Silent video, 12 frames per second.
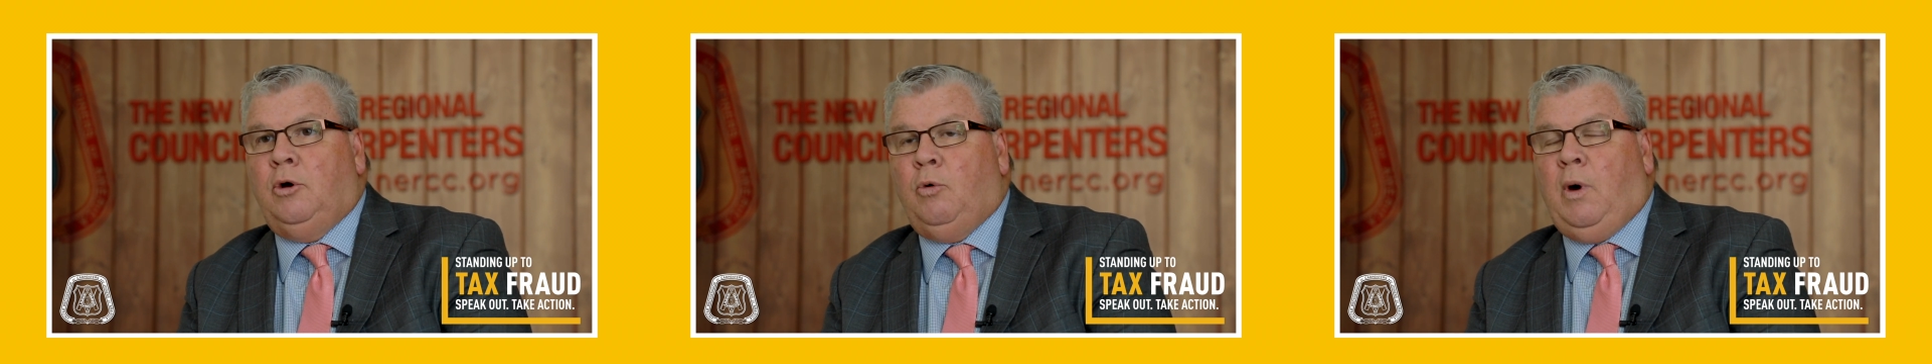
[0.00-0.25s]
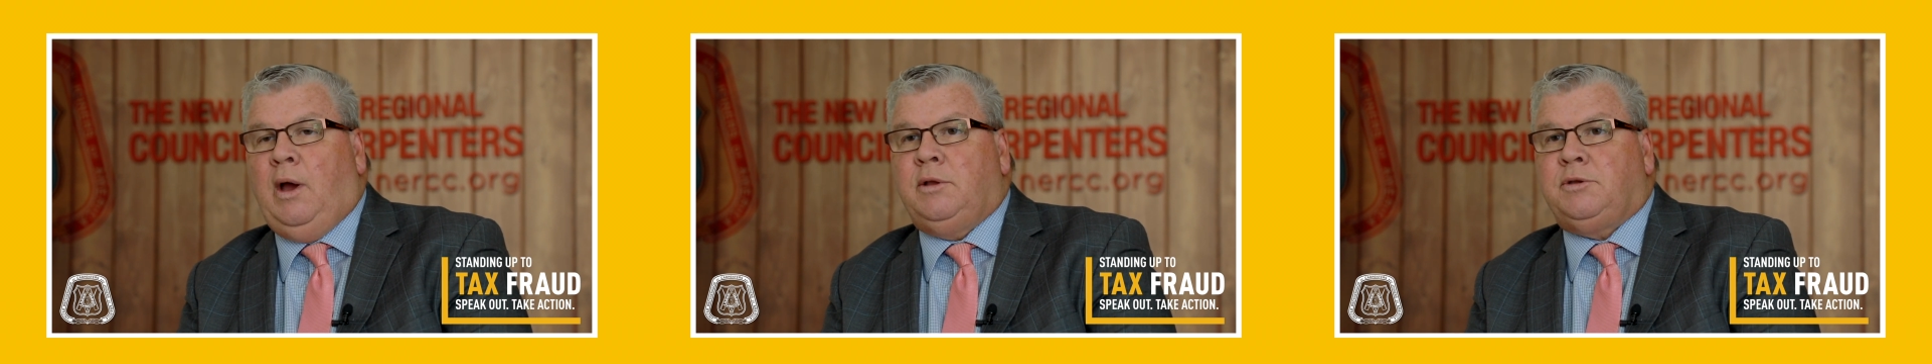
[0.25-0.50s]

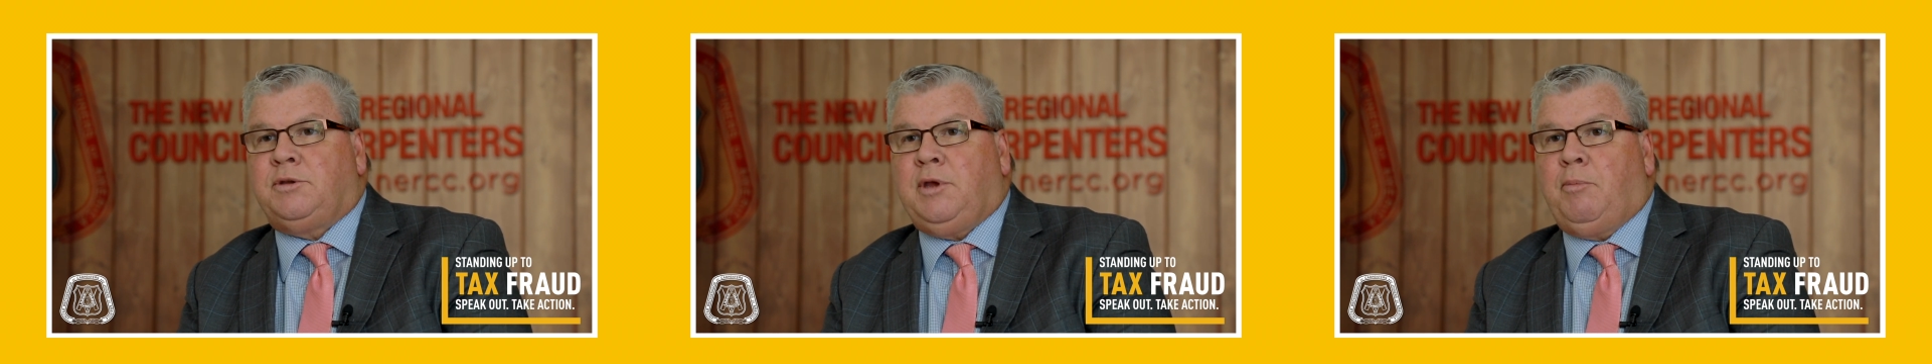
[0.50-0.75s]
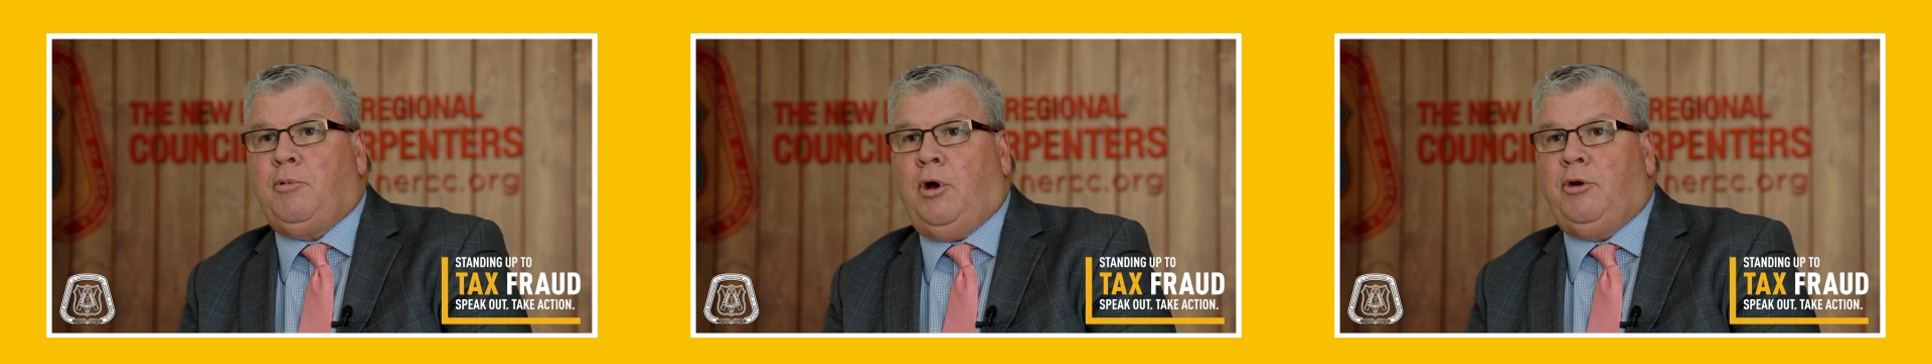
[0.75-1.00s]
who hires a
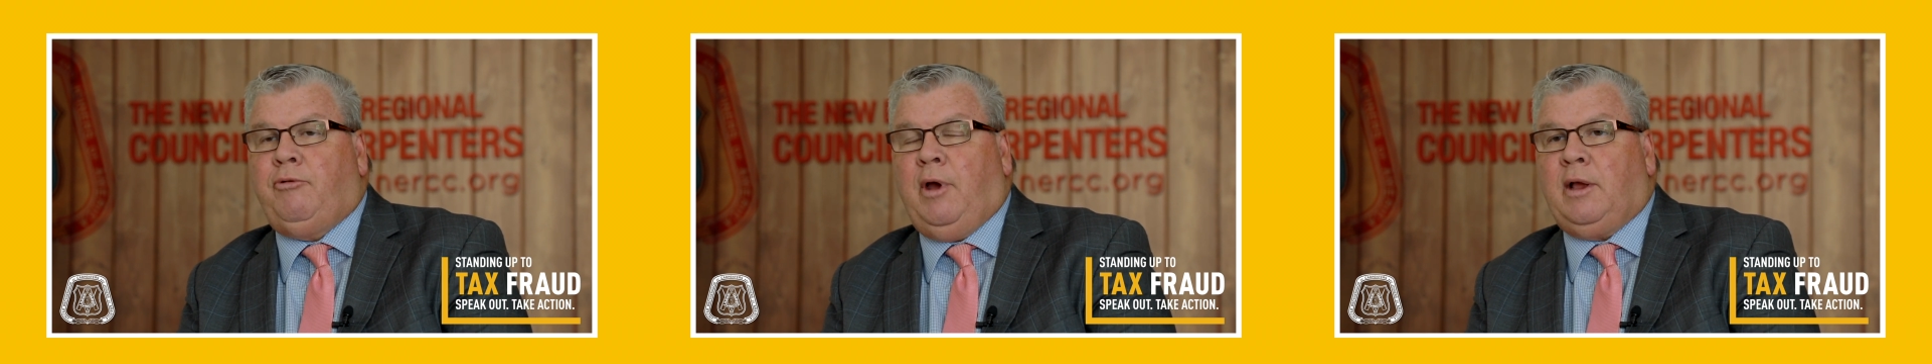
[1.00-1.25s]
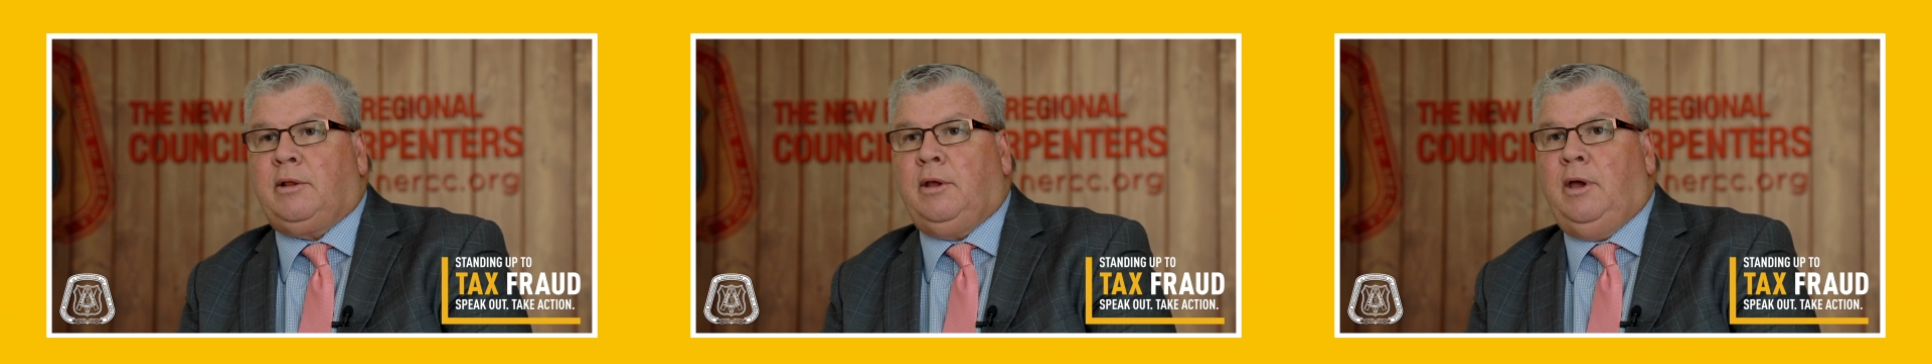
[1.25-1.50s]

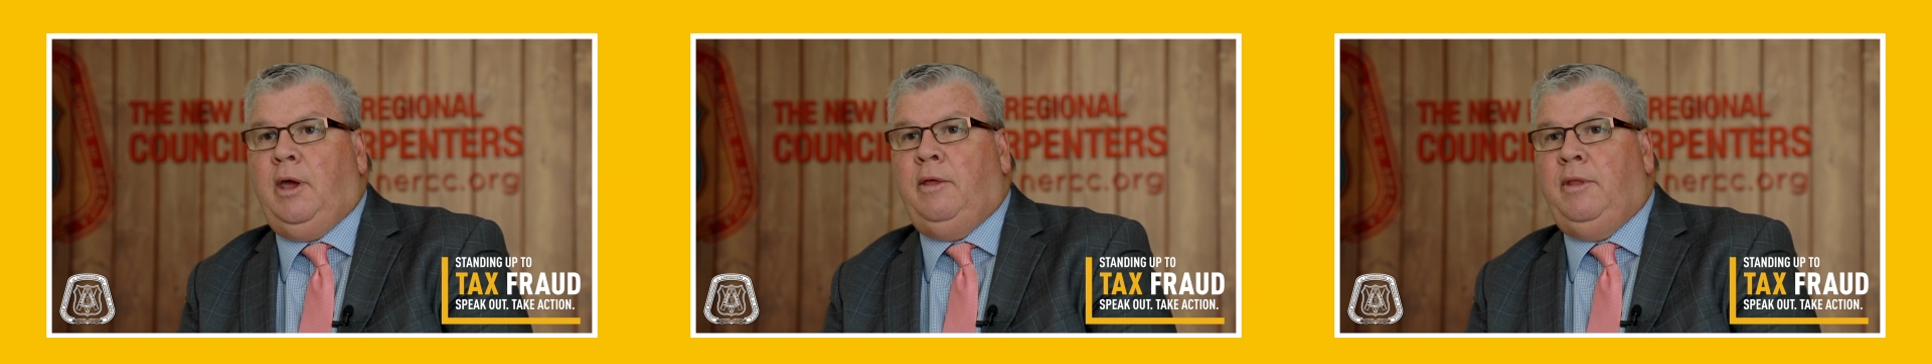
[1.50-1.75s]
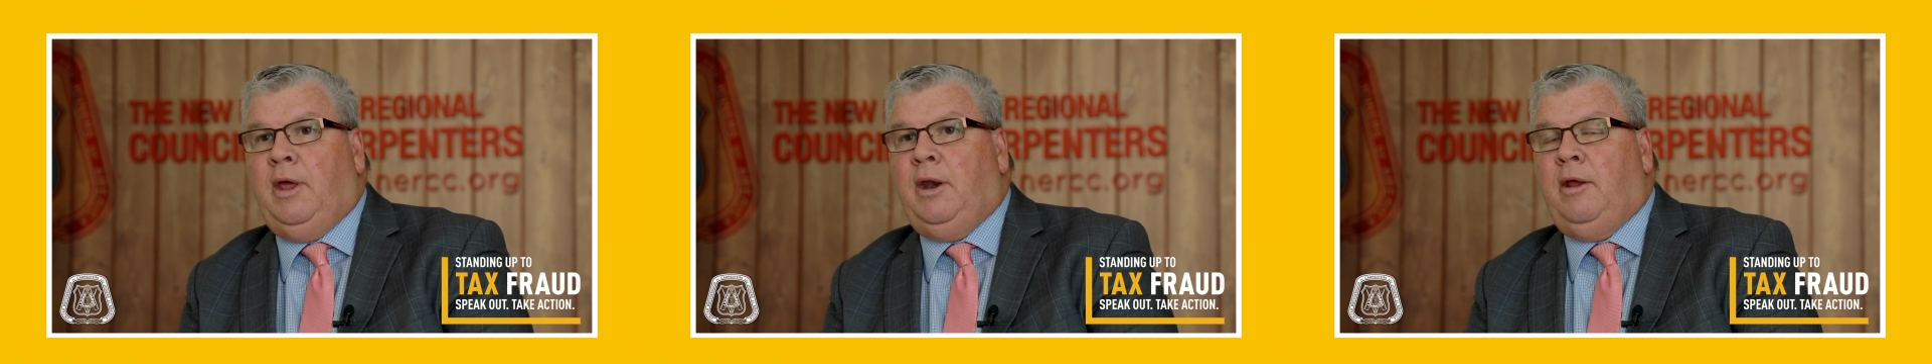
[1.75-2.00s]
subcontractor,
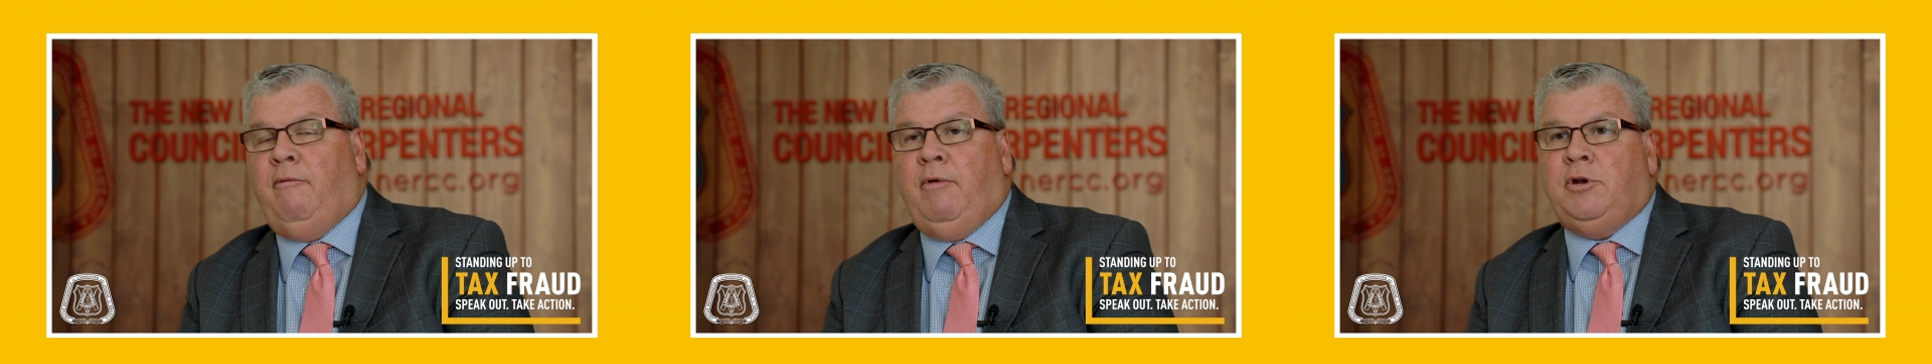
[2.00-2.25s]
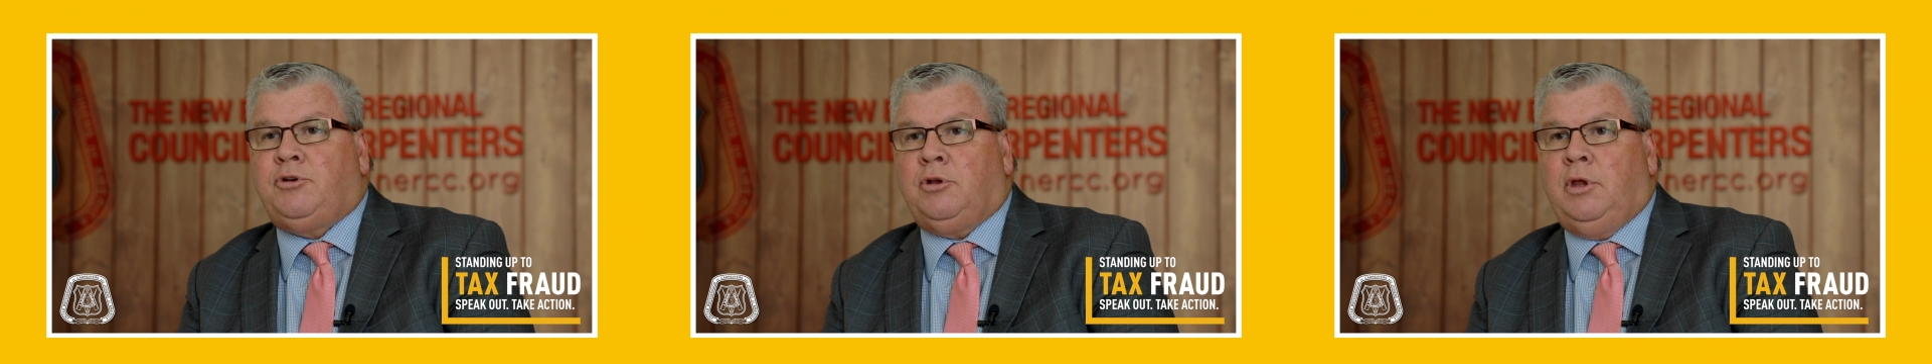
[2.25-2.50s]
and then
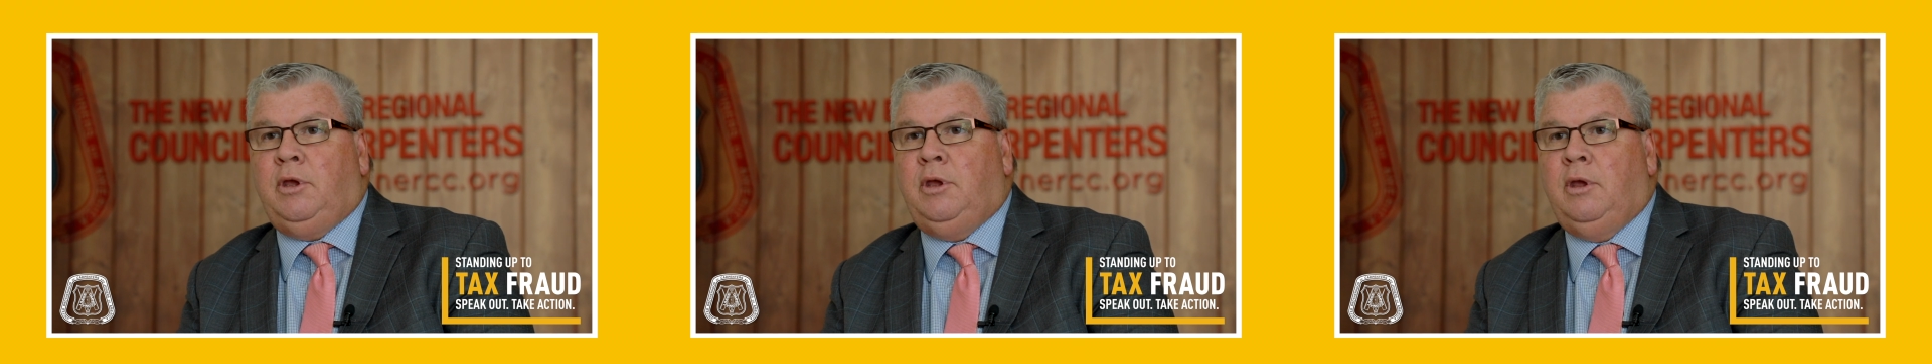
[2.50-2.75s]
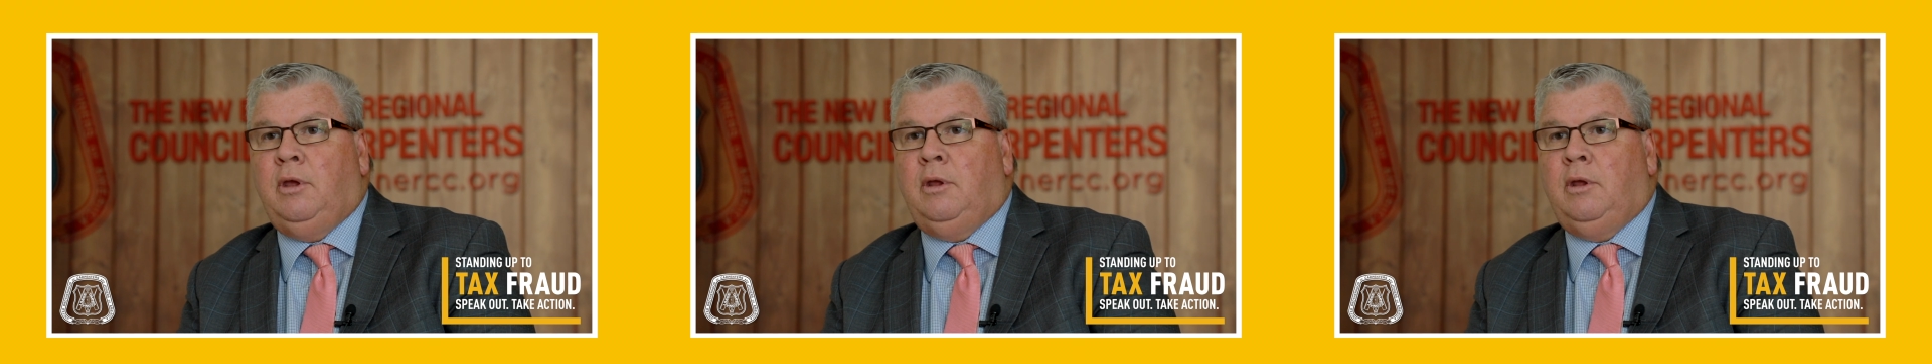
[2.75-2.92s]
eventually